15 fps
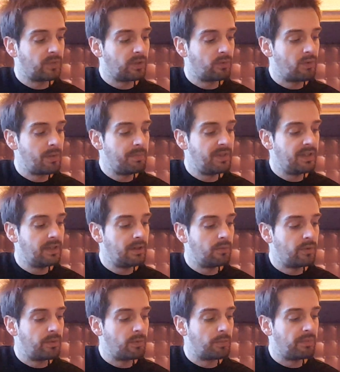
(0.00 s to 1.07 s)
grip here,
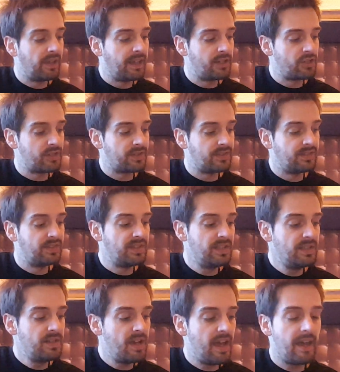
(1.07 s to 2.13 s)
we would play just
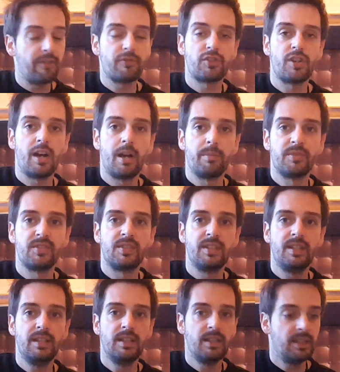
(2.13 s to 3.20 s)
D, F sharp, C,
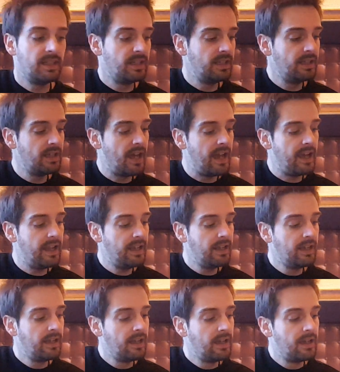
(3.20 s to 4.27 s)
E, A.
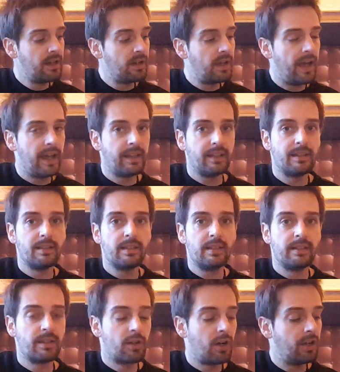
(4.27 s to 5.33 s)
And in
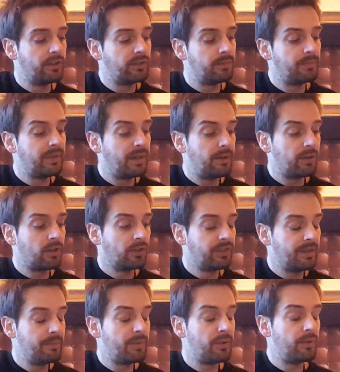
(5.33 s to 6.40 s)
the
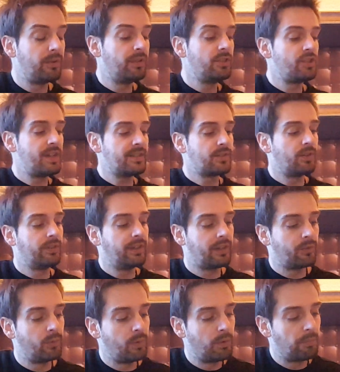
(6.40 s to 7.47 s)
contemporary jazz
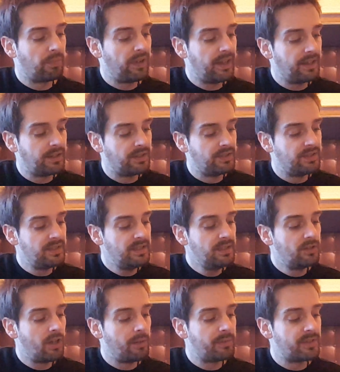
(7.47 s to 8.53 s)
context, we would play a D
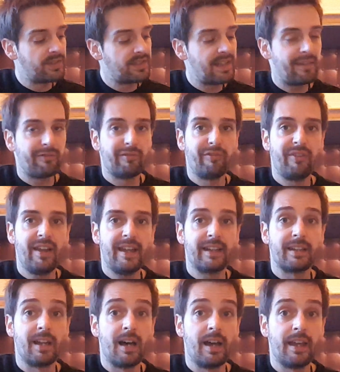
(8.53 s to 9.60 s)
dominant 7 flat
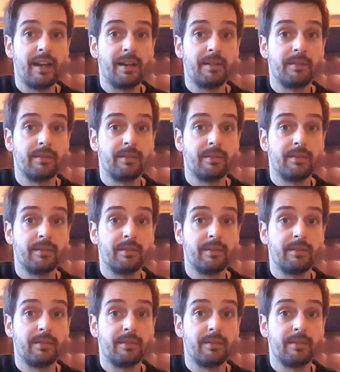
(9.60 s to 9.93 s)
9